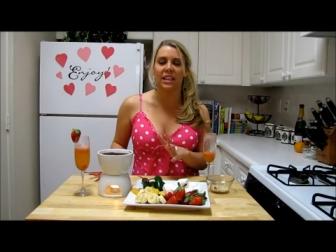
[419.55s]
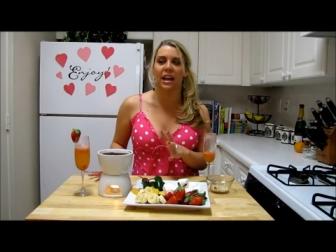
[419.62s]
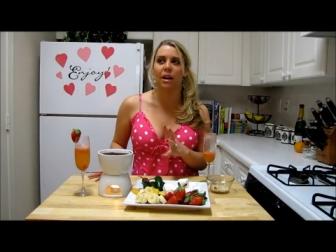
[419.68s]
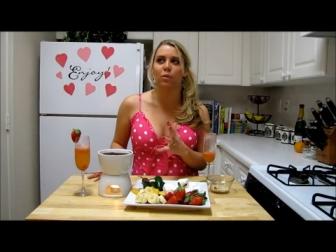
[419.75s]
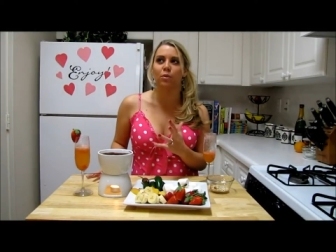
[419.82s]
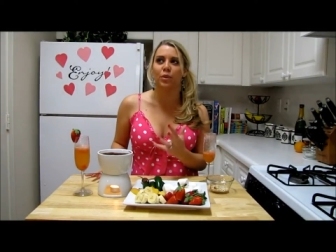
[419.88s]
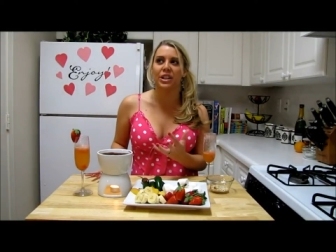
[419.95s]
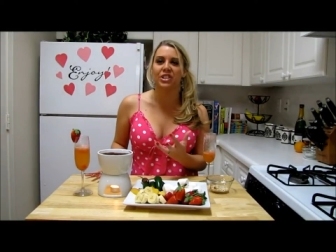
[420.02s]

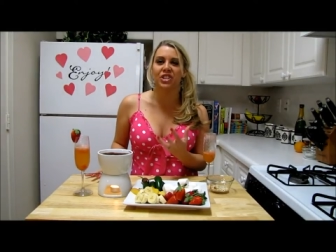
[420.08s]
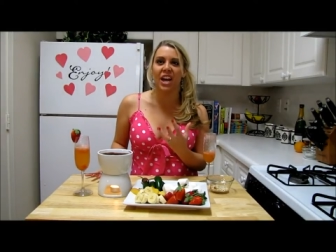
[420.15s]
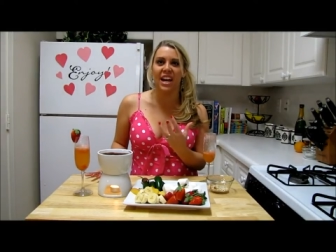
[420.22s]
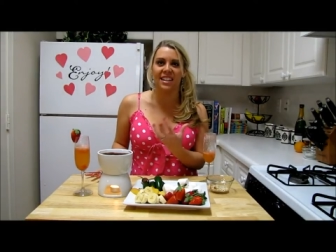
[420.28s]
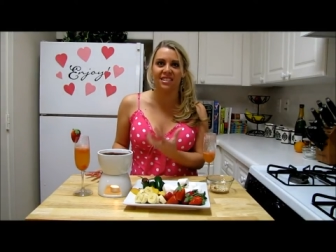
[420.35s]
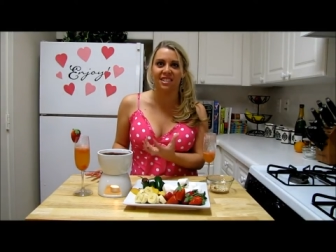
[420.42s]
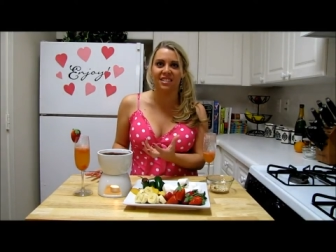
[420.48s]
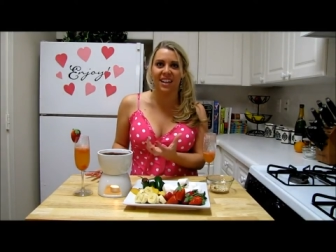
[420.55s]
That rich
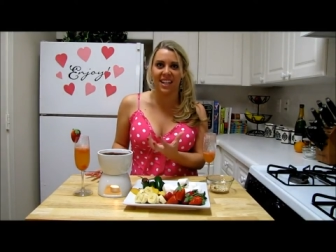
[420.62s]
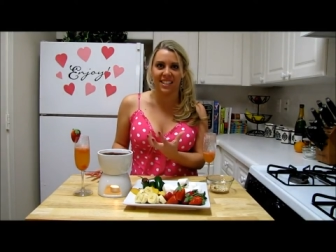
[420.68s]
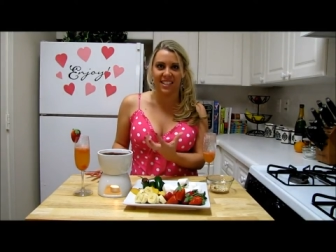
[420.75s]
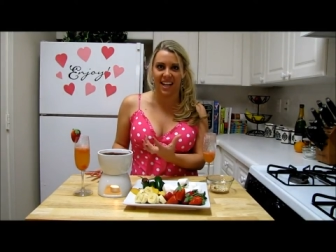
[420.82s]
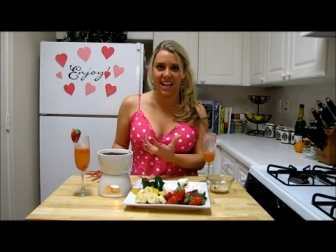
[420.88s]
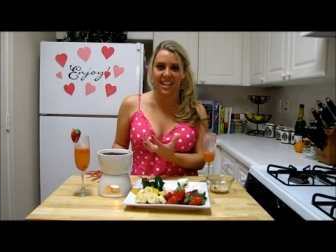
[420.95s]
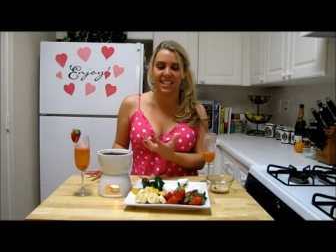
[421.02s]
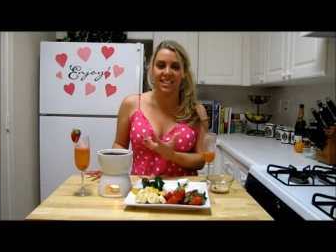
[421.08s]
hazelnut
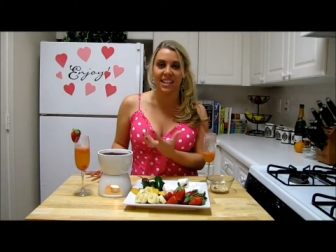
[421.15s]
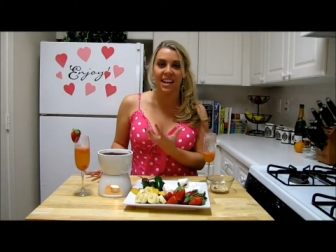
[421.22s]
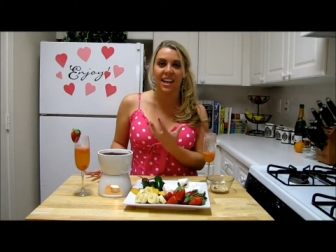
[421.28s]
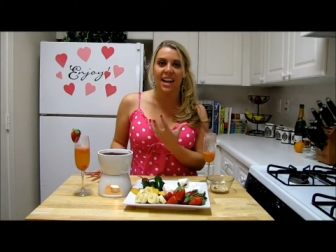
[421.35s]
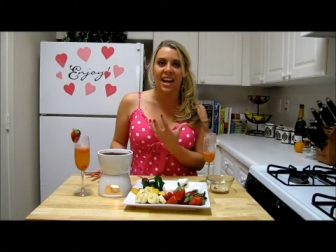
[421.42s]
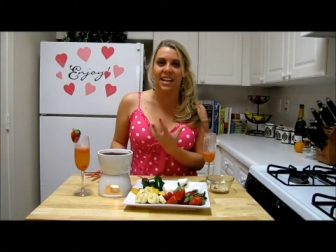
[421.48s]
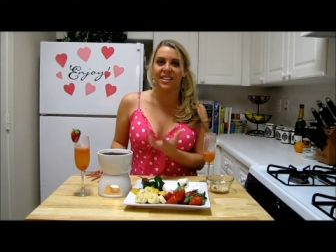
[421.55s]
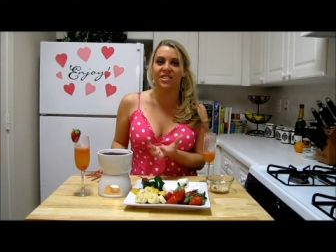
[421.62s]
taste
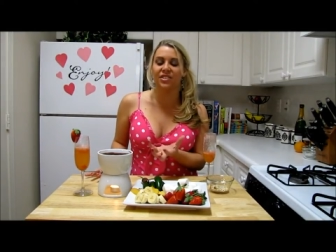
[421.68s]
in the